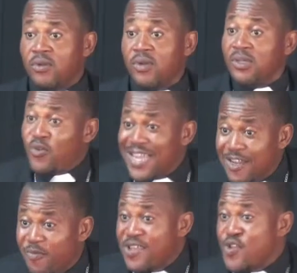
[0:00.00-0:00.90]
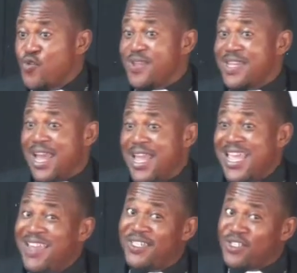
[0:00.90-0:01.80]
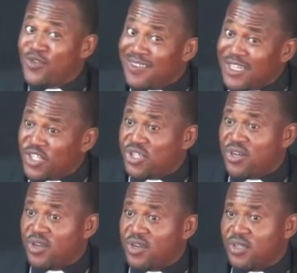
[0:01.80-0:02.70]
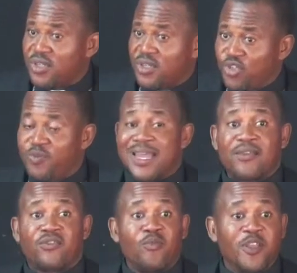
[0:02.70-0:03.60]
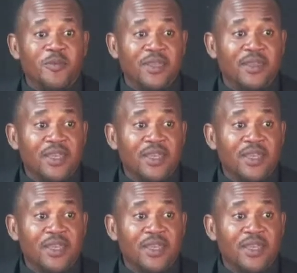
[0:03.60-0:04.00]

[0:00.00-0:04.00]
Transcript: Those are the places you see her. If she's not in church, she'll be at home with me.